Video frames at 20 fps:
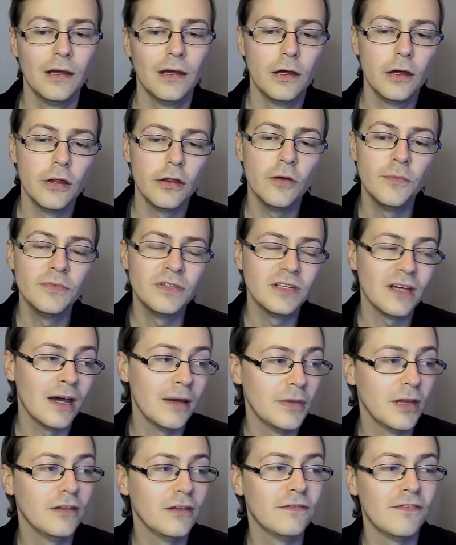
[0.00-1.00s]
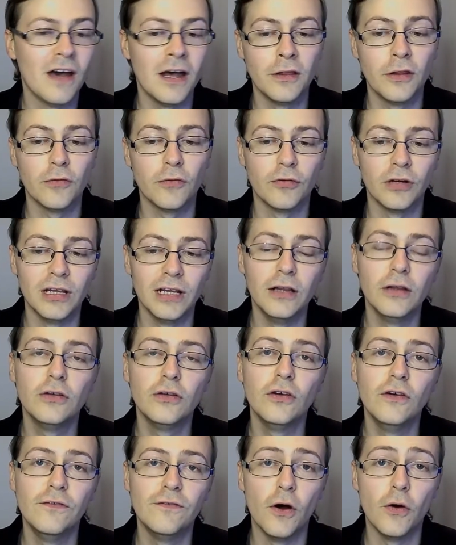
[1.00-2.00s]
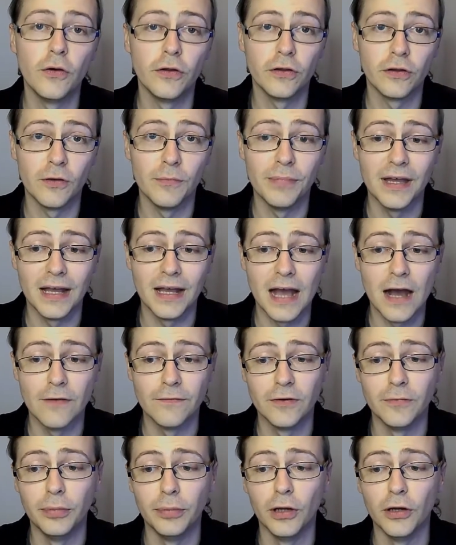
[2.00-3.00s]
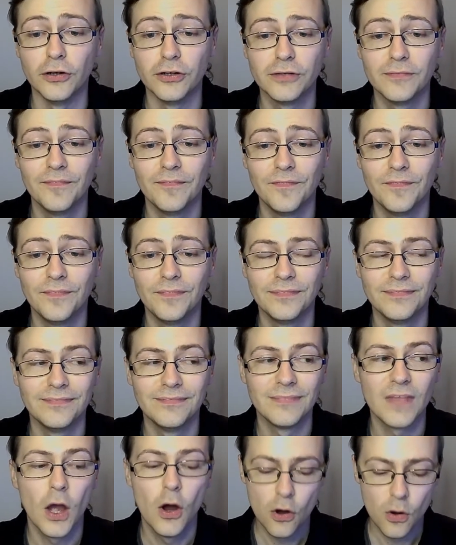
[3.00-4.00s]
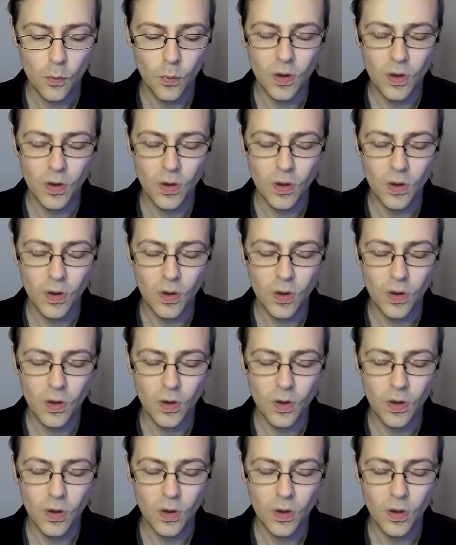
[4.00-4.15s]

sometimes as fans were a little too focused on being out for blood. We're